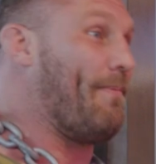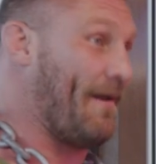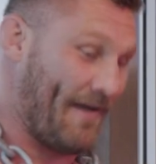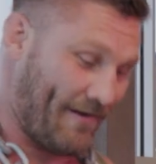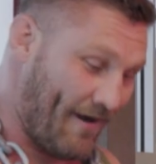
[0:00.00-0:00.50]
And
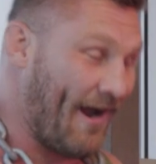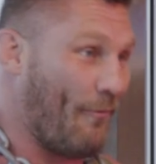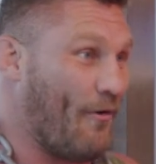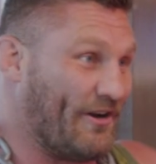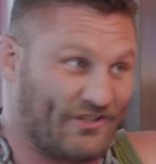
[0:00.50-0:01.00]
I'm like, all
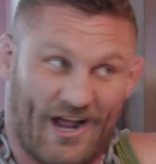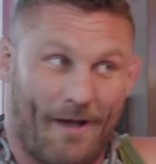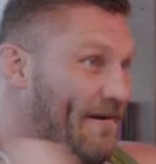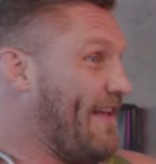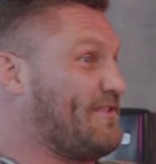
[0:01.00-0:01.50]
right, 1
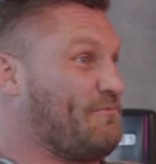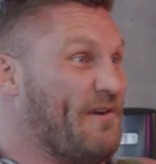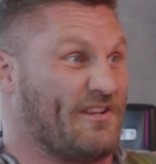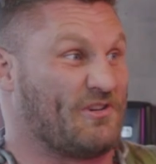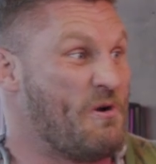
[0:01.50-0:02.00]
chop. And I
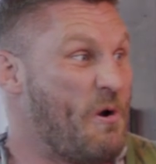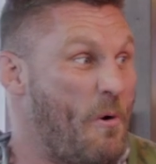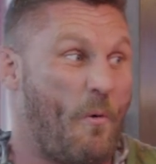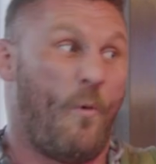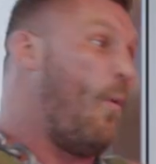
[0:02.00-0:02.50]
switch.
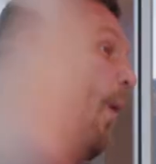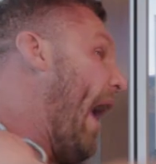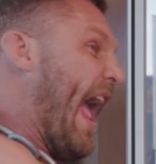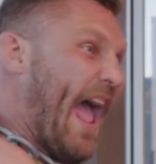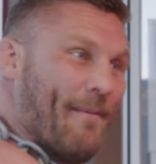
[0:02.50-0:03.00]

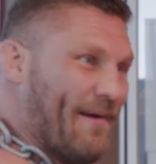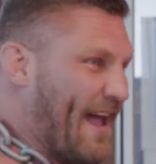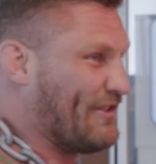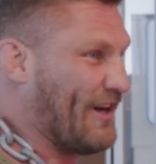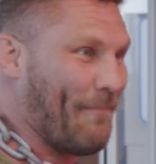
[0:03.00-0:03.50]
Wham. And
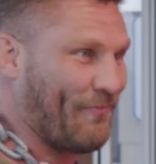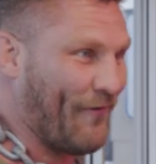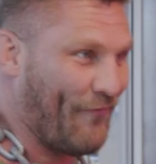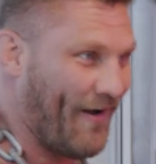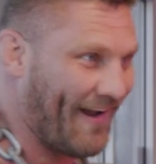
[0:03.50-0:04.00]
I chop
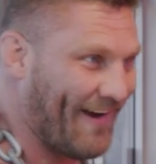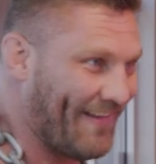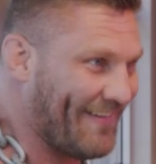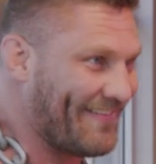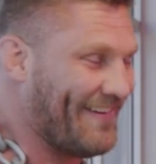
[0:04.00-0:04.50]
the fuck out
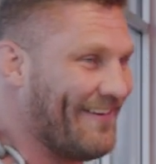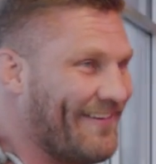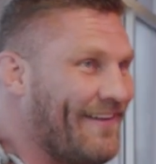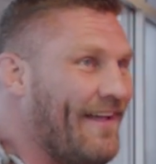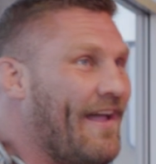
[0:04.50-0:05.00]
of this dude.
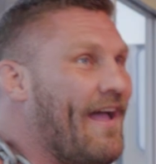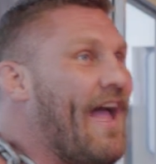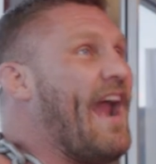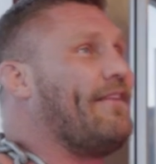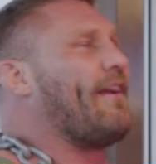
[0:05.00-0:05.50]

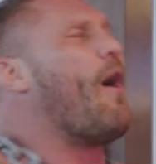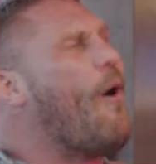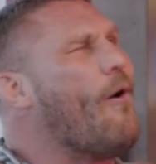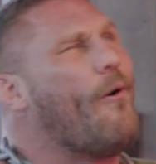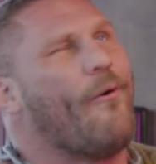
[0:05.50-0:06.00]
And he's like,
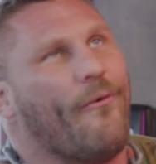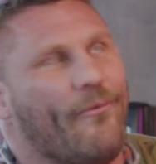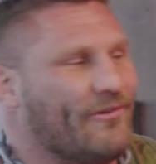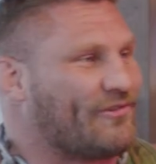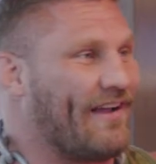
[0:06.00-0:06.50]

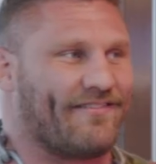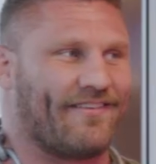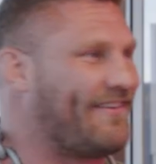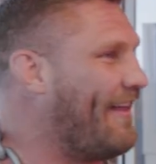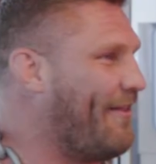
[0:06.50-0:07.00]
oh, and tries to
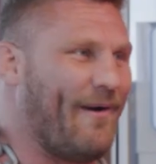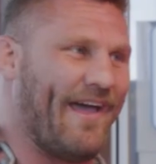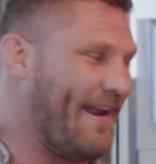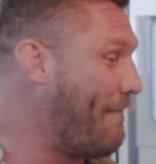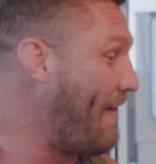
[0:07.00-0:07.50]
sell
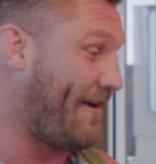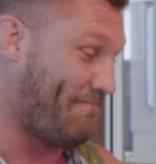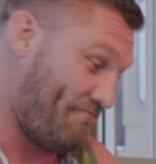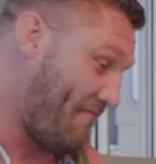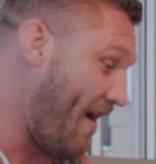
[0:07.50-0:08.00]
away. And I'm like,
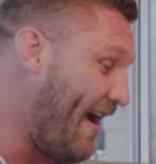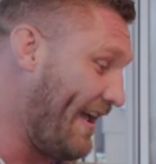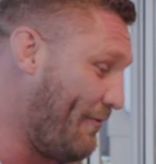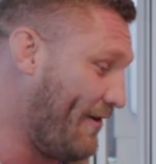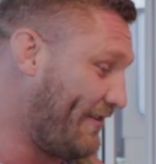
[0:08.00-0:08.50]
oh,
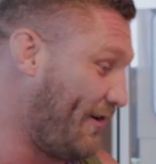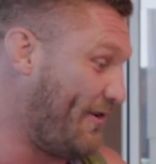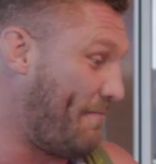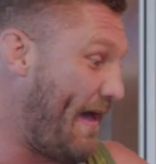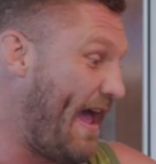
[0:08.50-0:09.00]
hey, you want to
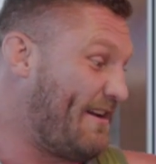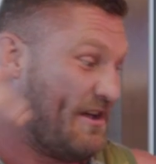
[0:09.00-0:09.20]
turn your back?